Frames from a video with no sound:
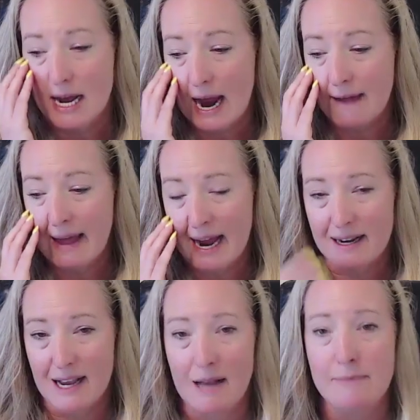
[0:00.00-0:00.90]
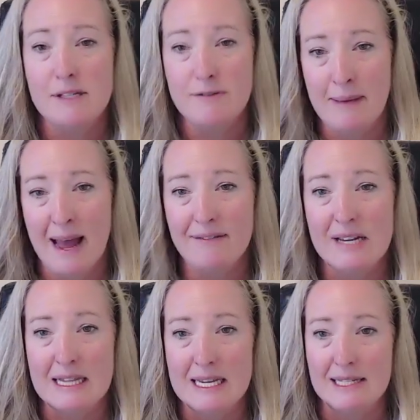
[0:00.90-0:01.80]
And that comes from
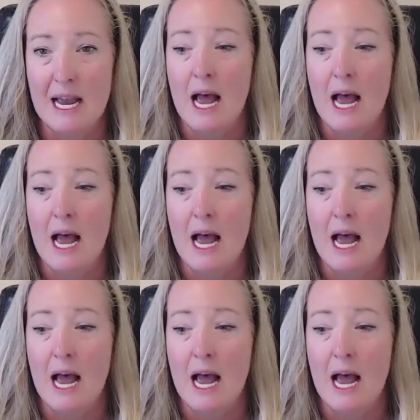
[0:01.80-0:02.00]
having these